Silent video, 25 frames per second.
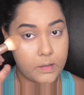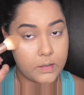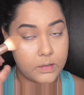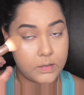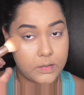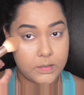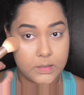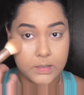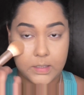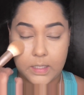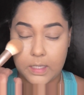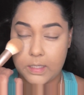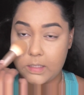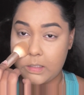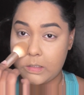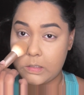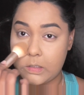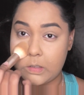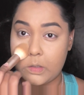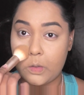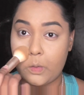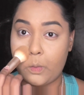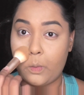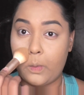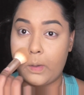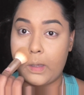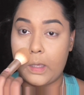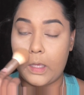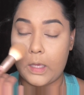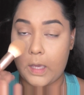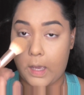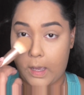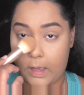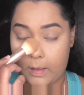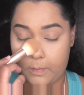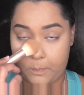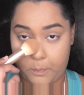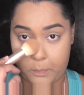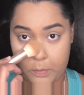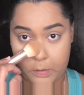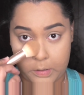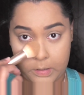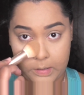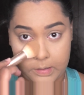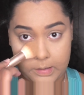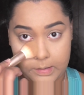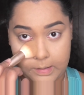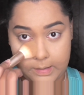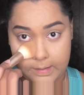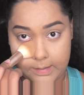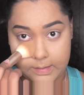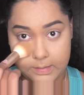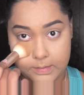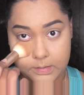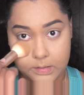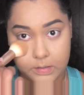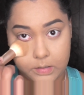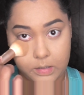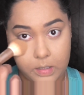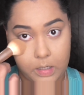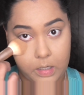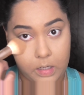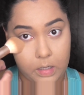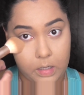set where I put that